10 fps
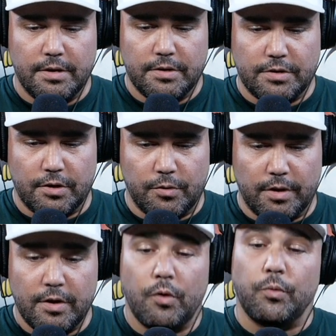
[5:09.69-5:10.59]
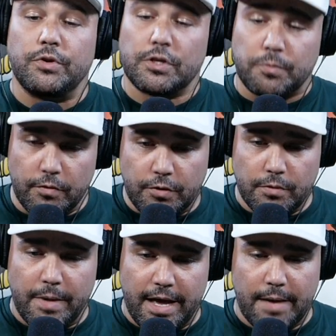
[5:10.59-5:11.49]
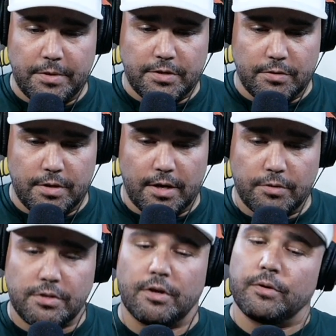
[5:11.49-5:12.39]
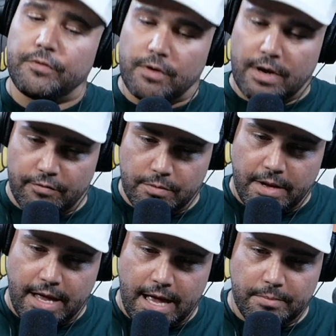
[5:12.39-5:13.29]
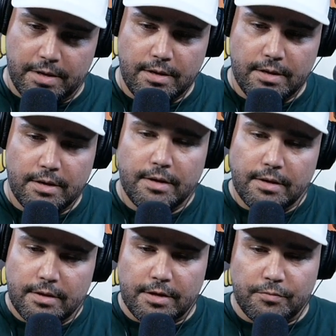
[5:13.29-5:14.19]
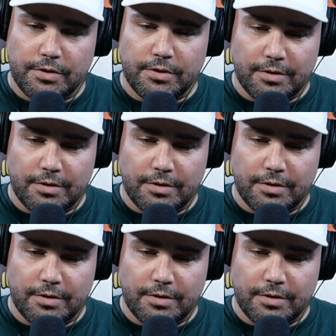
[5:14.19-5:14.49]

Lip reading: So we just moved to a Miami studio, so if you're ever in Miami. The original.